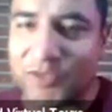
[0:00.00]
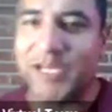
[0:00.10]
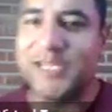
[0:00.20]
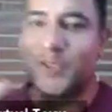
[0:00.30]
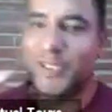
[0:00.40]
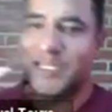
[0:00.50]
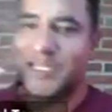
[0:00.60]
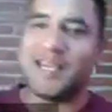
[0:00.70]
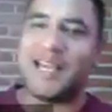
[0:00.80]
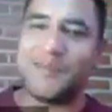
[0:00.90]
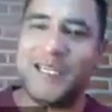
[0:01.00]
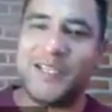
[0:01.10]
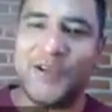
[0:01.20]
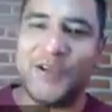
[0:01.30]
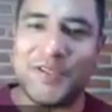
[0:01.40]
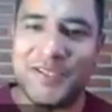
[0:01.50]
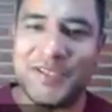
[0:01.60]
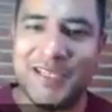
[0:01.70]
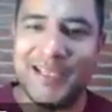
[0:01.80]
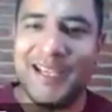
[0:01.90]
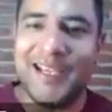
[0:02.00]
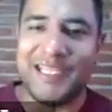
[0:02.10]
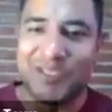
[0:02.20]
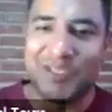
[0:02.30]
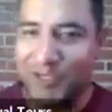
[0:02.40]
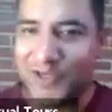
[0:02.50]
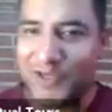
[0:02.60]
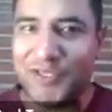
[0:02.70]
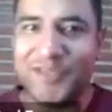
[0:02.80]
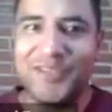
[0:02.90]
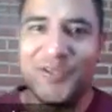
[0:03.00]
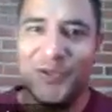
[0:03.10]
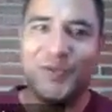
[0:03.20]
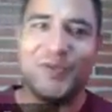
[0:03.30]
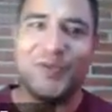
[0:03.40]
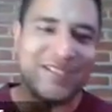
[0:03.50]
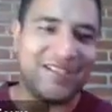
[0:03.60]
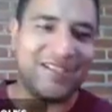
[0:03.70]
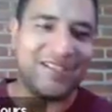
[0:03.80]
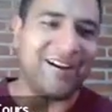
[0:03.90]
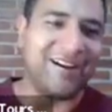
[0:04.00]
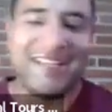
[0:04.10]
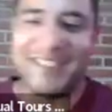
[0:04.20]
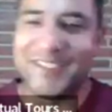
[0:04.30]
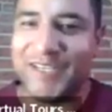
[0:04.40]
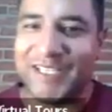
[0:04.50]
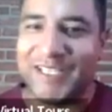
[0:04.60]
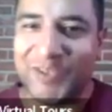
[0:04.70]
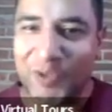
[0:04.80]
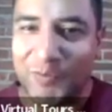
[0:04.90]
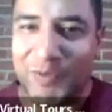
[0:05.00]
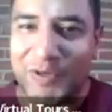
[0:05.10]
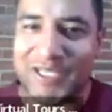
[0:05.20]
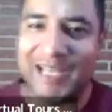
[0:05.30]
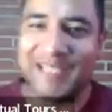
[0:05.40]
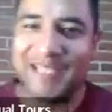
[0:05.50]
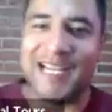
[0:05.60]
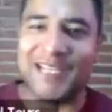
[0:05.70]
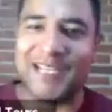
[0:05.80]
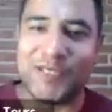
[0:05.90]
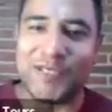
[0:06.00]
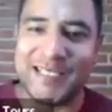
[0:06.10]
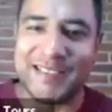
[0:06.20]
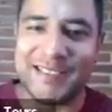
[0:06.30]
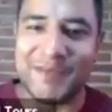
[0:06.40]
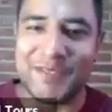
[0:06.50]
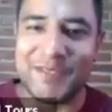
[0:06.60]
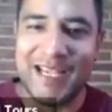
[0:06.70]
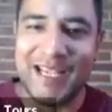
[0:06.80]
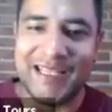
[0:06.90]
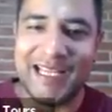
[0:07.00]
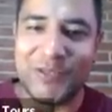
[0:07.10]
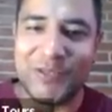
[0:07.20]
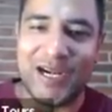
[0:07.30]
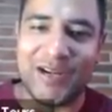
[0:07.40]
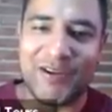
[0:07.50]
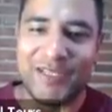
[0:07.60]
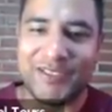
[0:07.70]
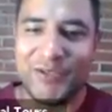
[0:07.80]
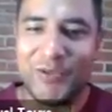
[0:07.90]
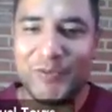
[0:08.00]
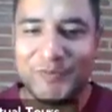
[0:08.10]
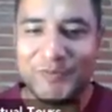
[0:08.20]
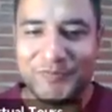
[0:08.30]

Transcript: Okay, so this has been just the introduction to start studying the numbers and the actual systems that we are going to